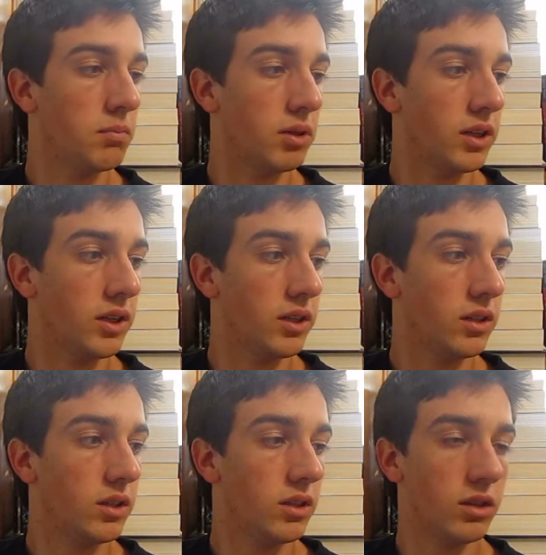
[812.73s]
but
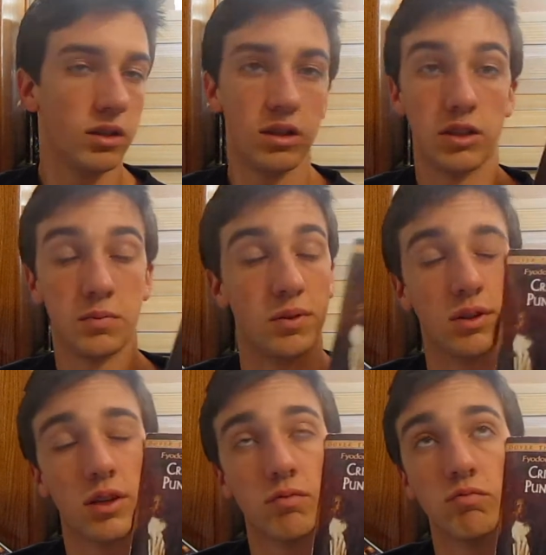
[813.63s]
this
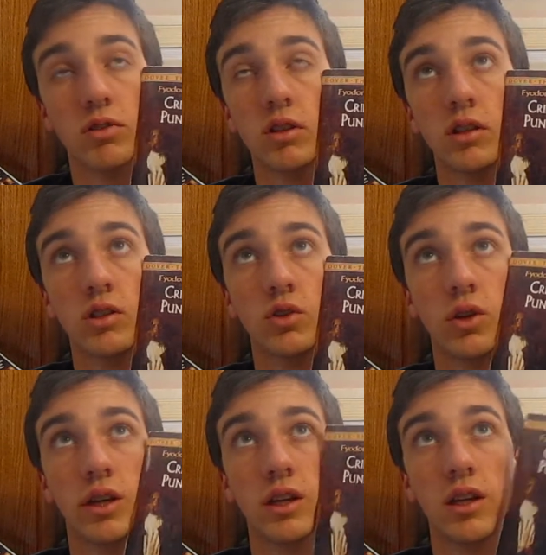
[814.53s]
book, I really
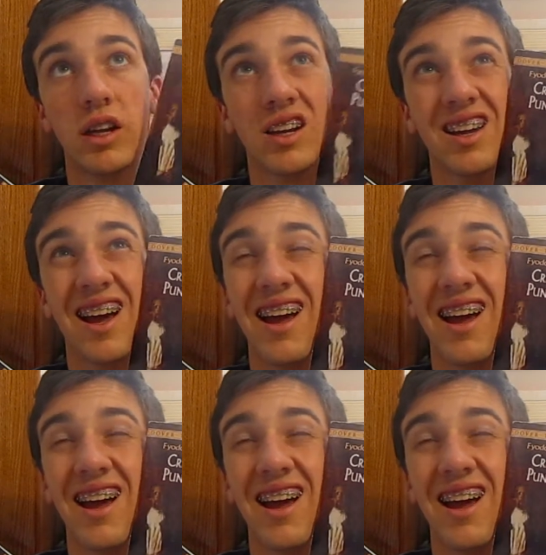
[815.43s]
enjoyed it, and